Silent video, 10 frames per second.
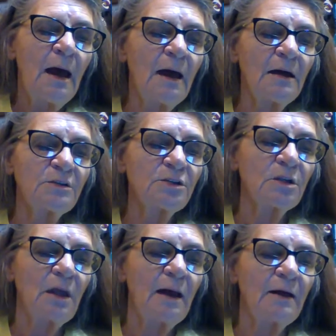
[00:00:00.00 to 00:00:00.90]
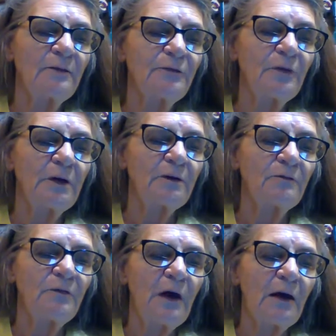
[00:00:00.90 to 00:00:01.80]
I should like a friend,
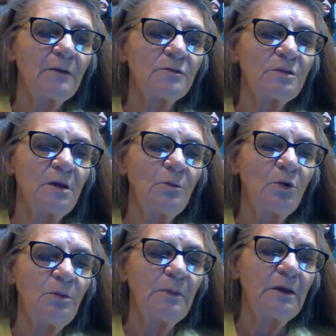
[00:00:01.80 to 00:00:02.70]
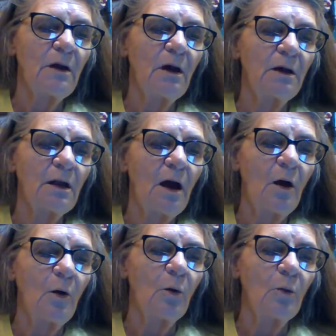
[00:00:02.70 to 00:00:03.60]
Father, someone beyond
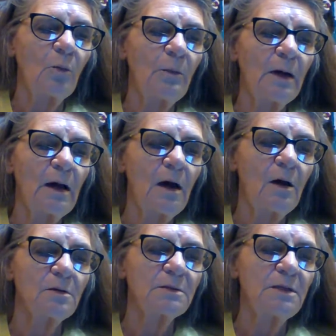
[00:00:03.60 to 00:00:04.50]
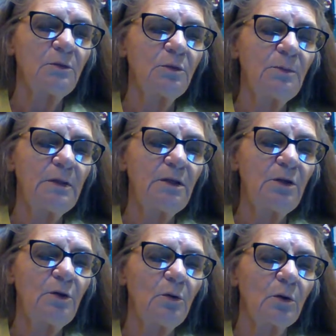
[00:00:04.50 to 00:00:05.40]
home, because he would be
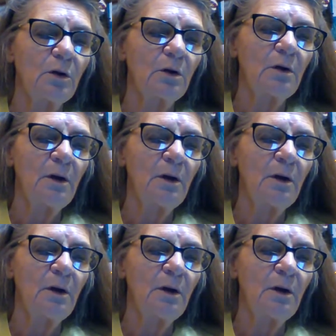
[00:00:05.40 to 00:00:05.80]
newer,